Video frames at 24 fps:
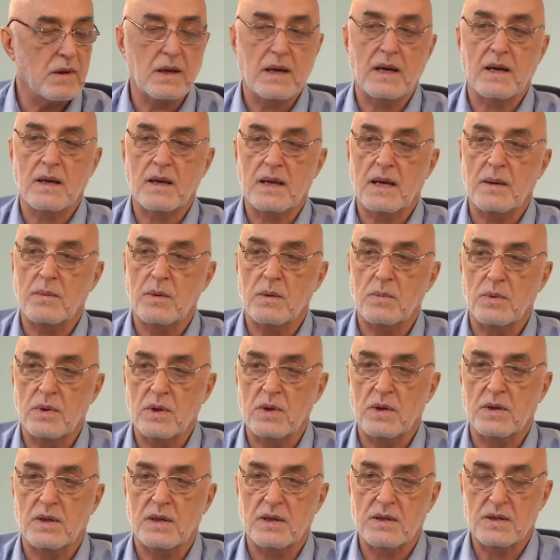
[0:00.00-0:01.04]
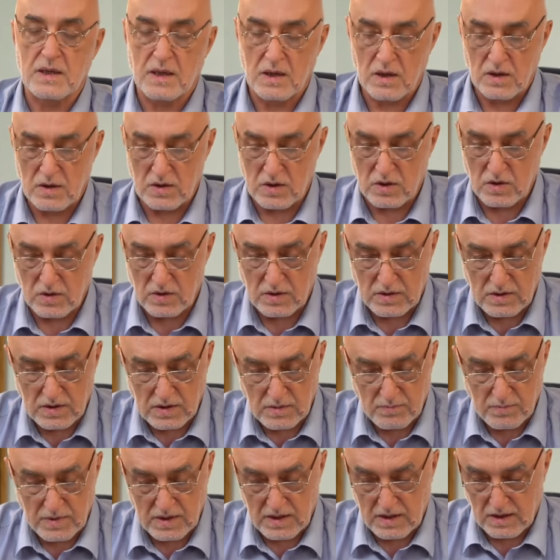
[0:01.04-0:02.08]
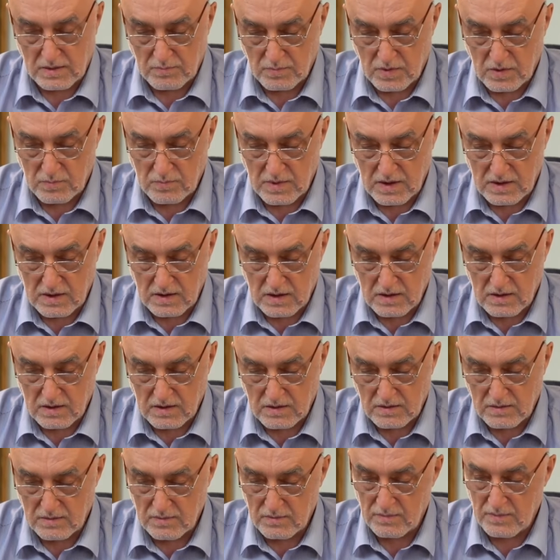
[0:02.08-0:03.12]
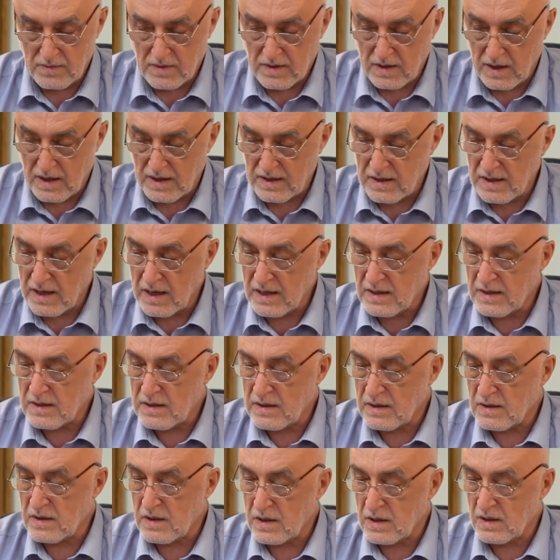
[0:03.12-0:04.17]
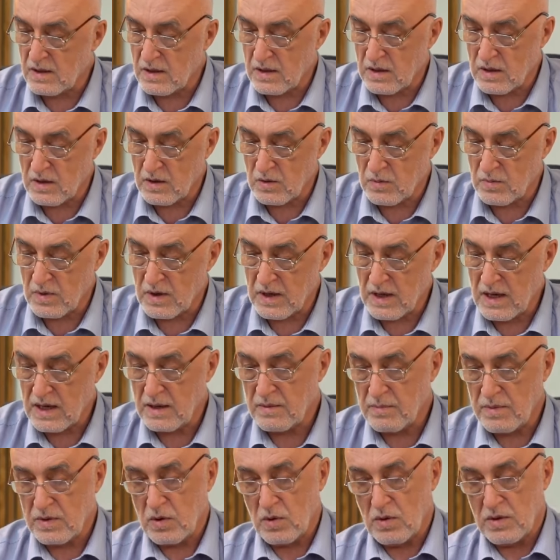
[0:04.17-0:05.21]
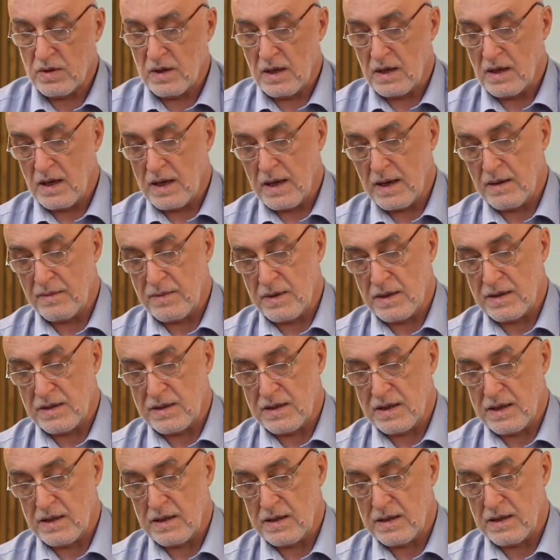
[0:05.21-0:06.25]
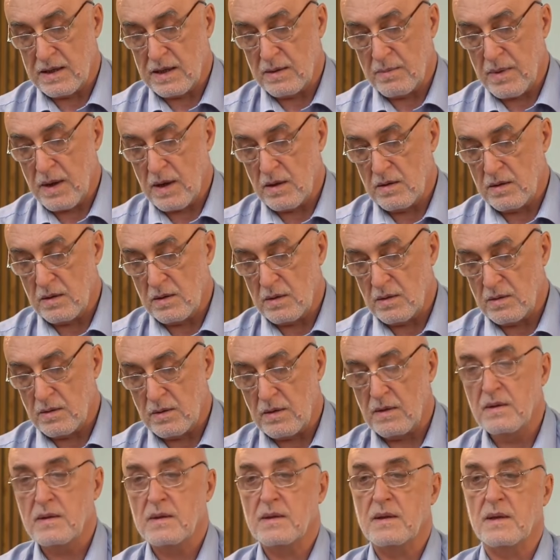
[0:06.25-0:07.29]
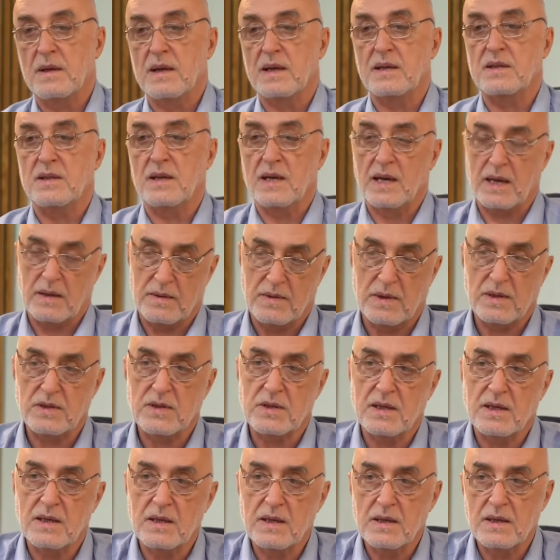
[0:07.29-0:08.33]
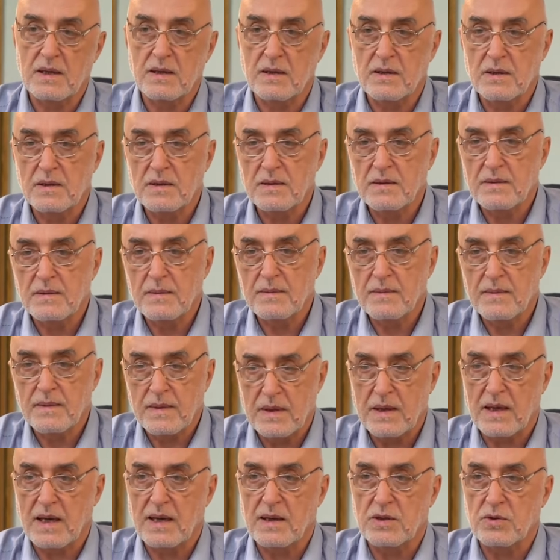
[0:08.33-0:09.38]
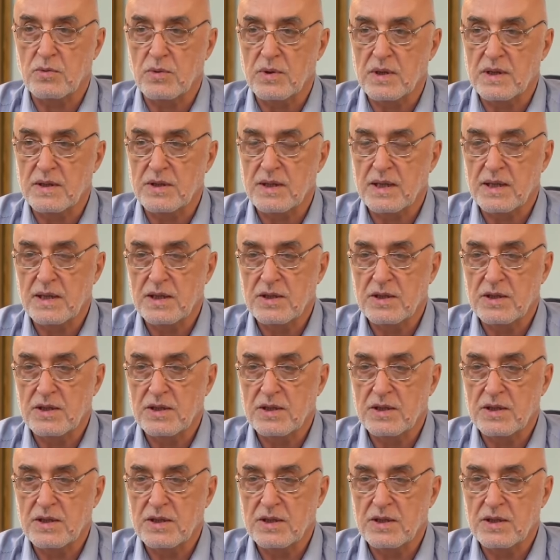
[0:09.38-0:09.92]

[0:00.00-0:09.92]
and capabilities that are currently being implemented. And then, when I am told that I have exceeded the amount, yes, I have exceeded it. Yes, we indeed